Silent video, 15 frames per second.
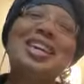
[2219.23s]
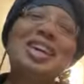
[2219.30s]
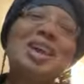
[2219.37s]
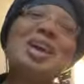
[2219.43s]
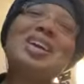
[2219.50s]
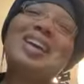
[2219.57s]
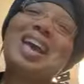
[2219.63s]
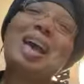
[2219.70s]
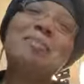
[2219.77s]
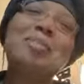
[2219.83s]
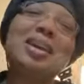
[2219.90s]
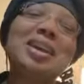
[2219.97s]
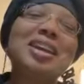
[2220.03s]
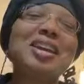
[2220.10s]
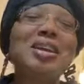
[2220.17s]
Yeah, I
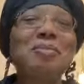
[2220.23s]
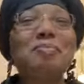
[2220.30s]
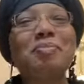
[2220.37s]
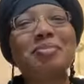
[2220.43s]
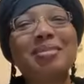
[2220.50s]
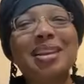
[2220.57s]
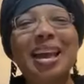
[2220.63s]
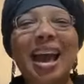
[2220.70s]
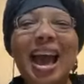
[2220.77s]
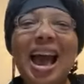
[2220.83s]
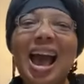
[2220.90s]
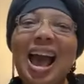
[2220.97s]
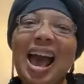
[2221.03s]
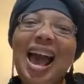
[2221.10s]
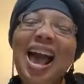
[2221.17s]
mean,
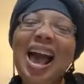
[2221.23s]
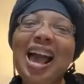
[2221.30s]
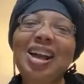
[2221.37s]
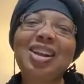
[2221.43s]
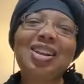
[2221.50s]
I